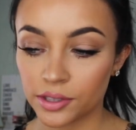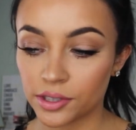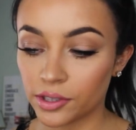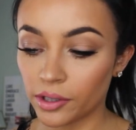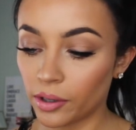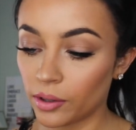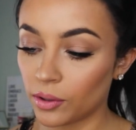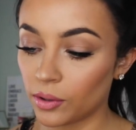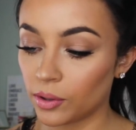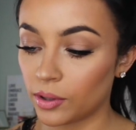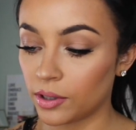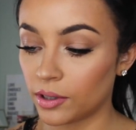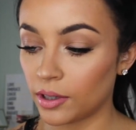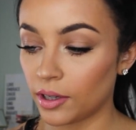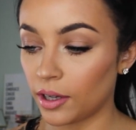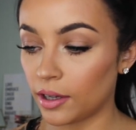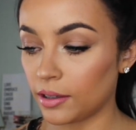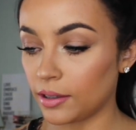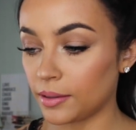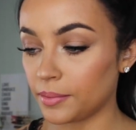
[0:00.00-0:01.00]
So
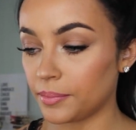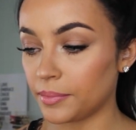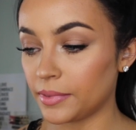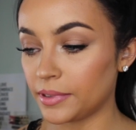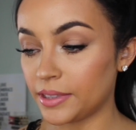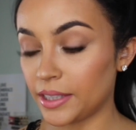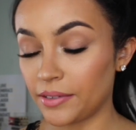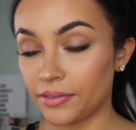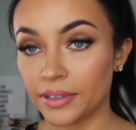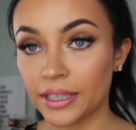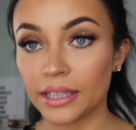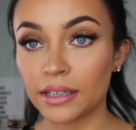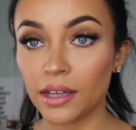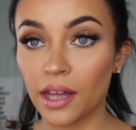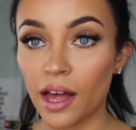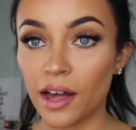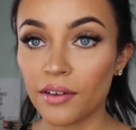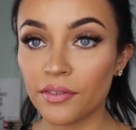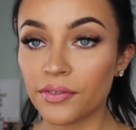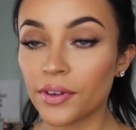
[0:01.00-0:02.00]
um, I definitely
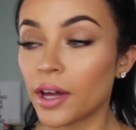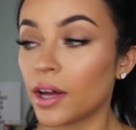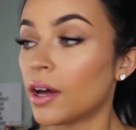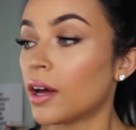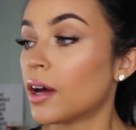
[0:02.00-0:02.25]
love